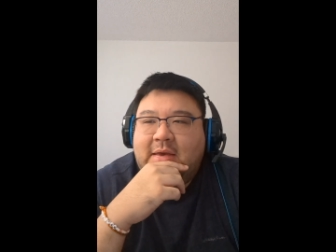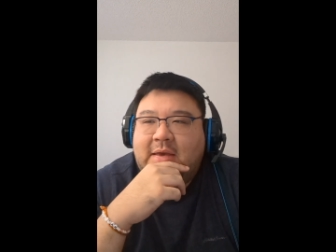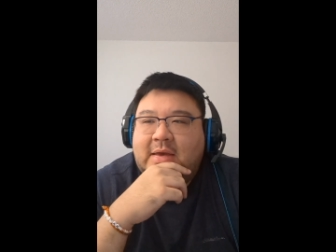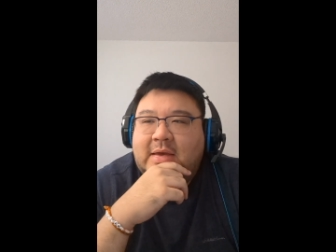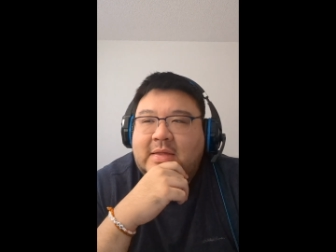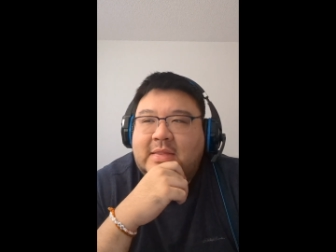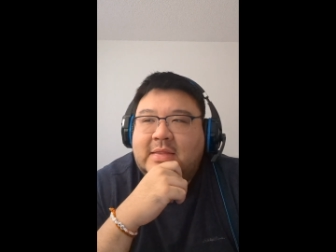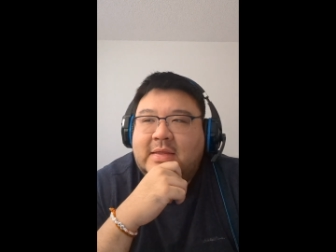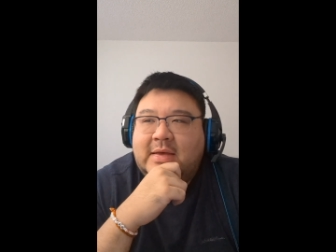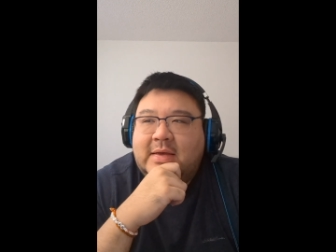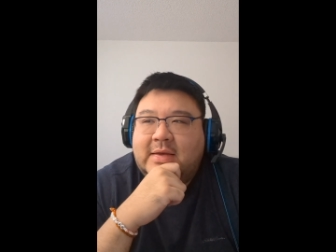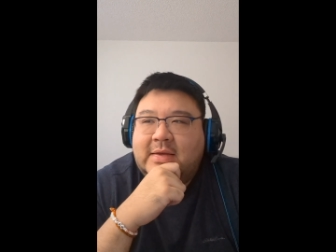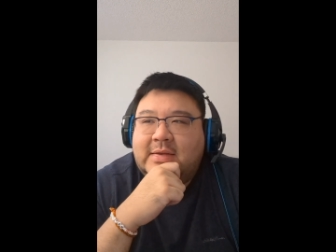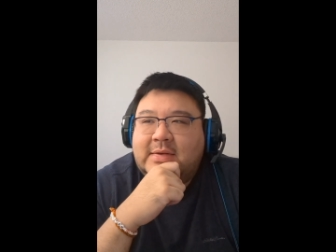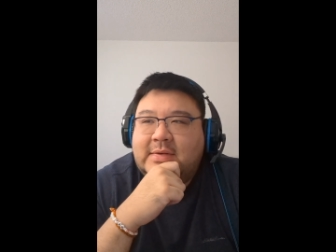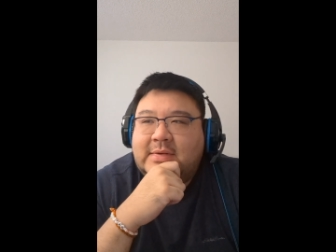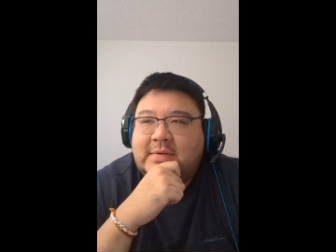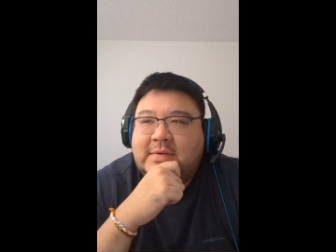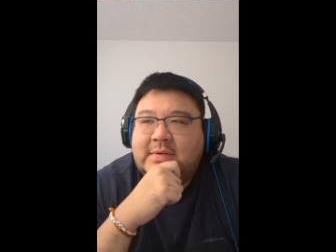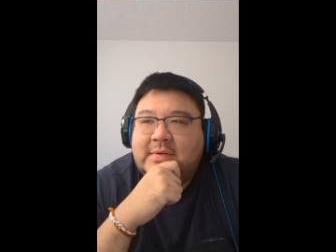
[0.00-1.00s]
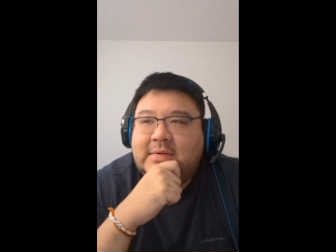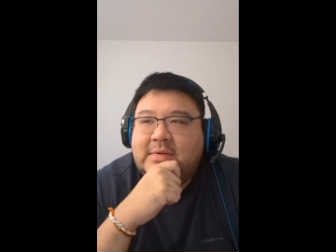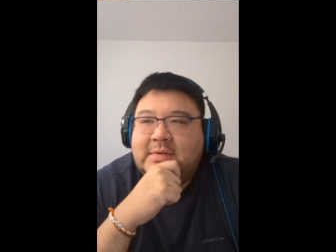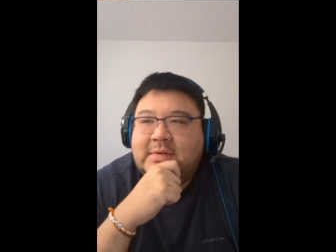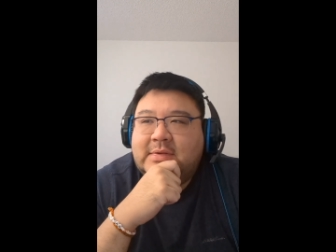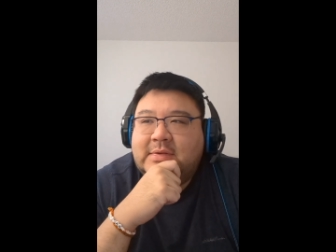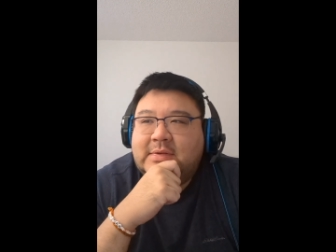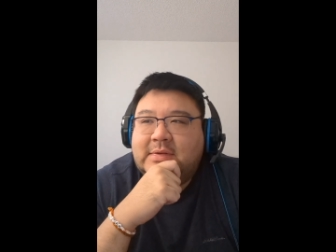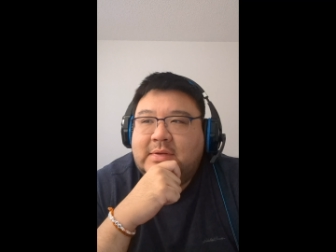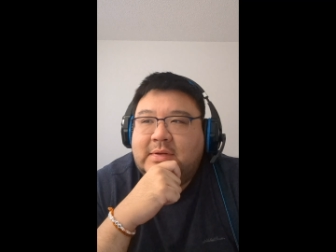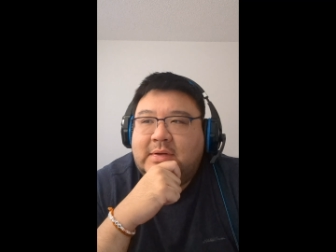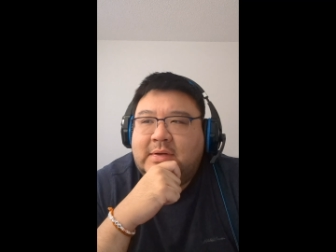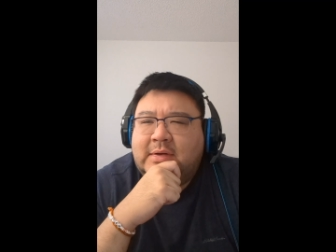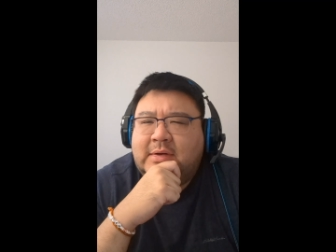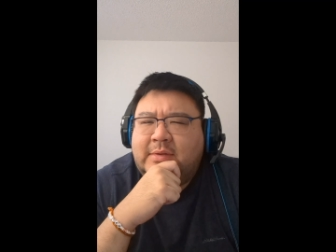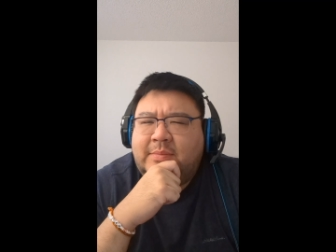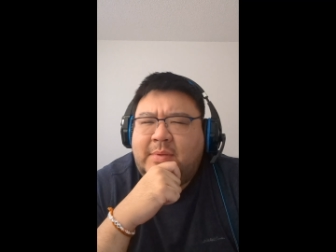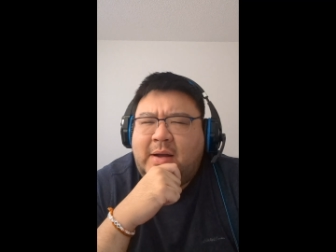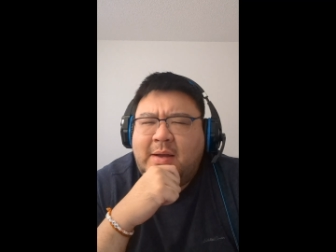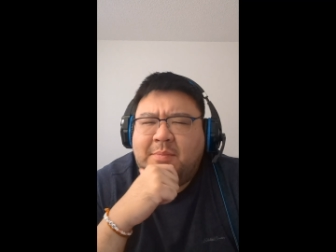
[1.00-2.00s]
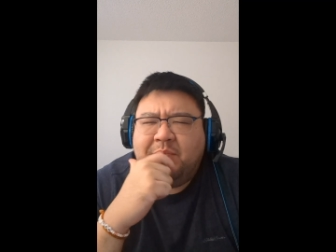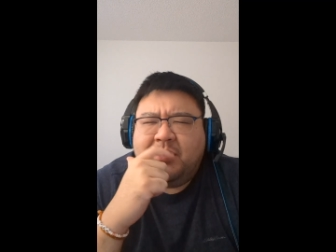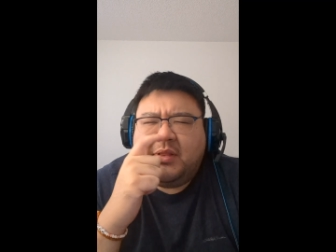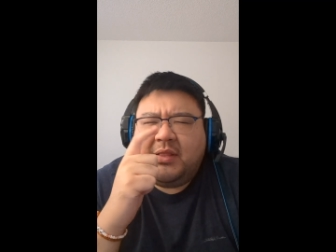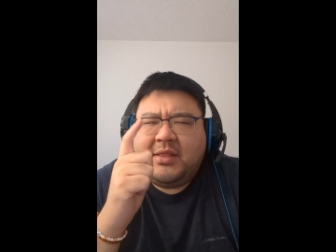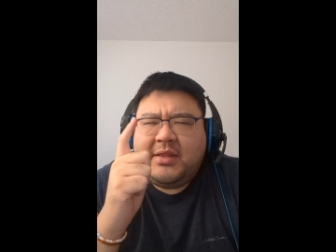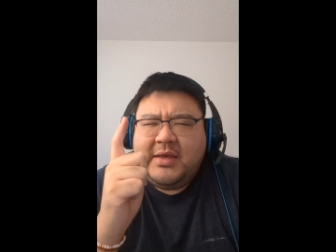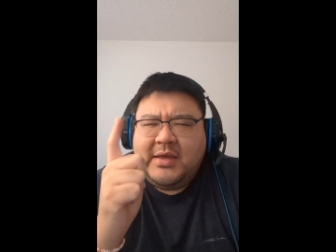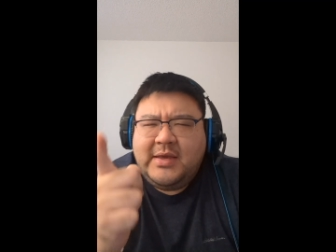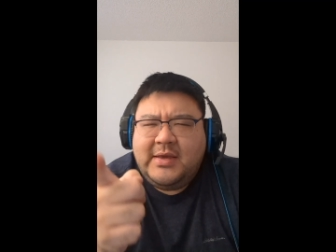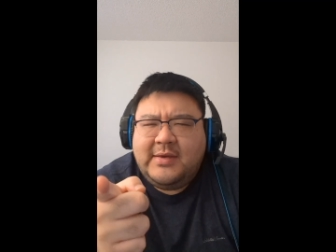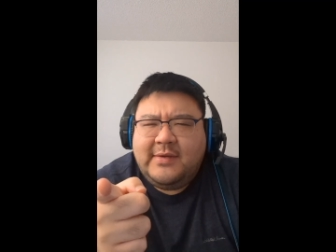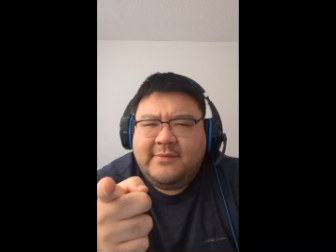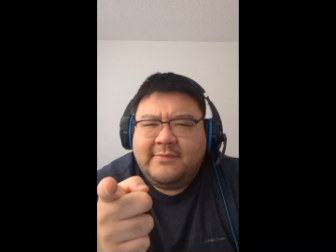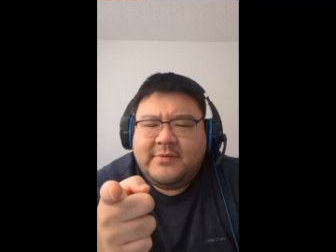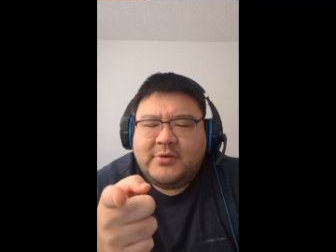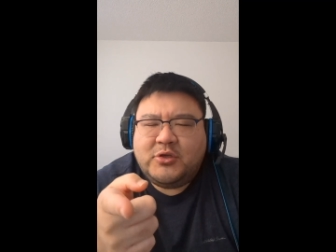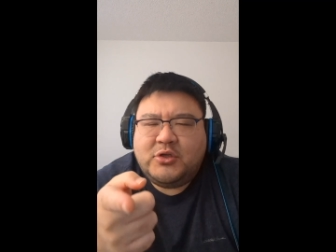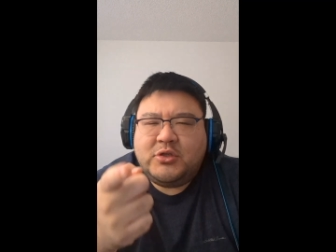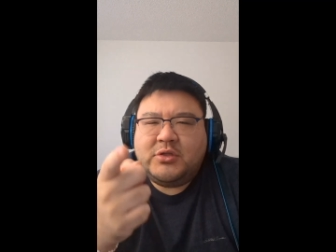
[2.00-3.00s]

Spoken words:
and then I believe